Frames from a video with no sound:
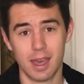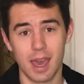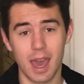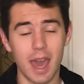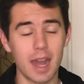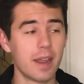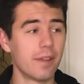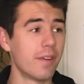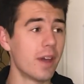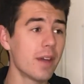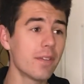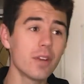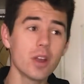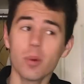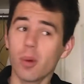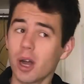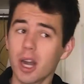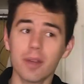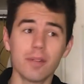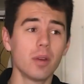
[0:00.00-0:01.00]
And if every
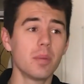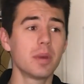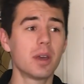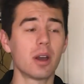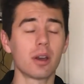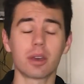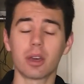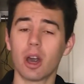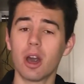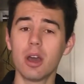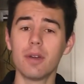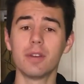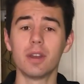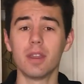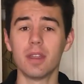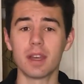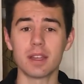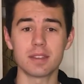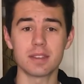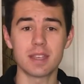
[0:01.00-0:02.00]
one of them got COVID
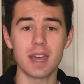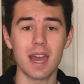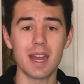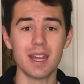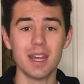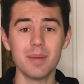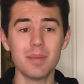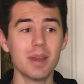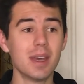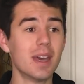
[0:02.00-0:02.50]
in that stadium,